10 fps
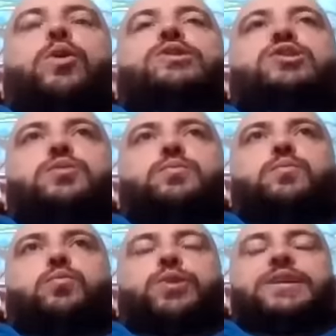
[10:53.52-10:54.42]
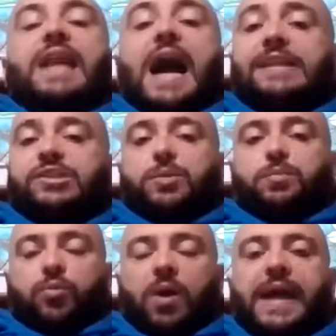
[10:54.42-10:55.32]
would not
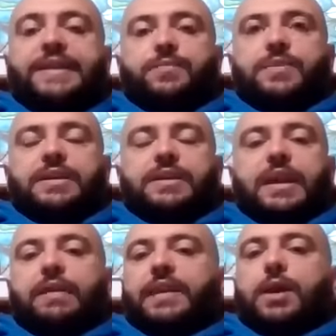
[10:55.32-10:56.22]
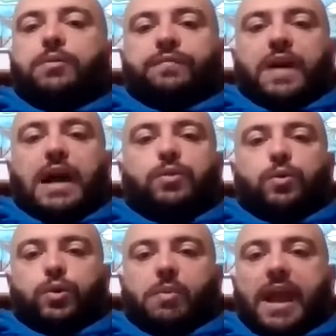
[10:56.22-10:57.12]
surprise me if there were five
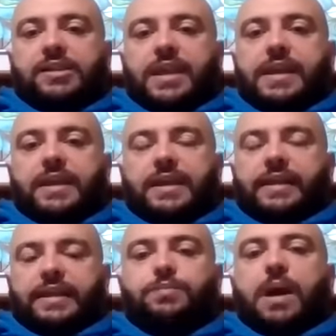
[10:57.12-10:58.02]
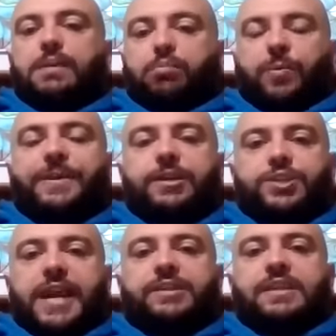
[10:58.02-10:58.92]
quarterbacks taken. I think it's probably a pretty good
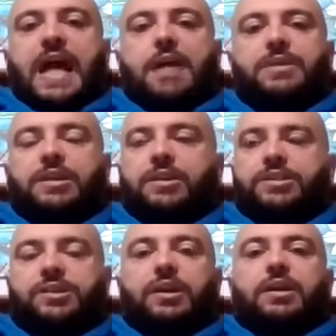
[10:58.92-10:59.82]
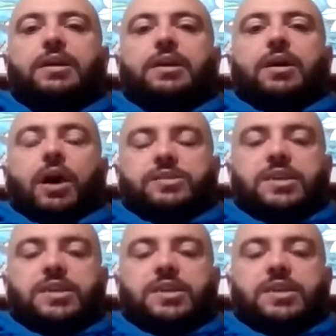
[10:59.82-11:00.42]
chance of that because a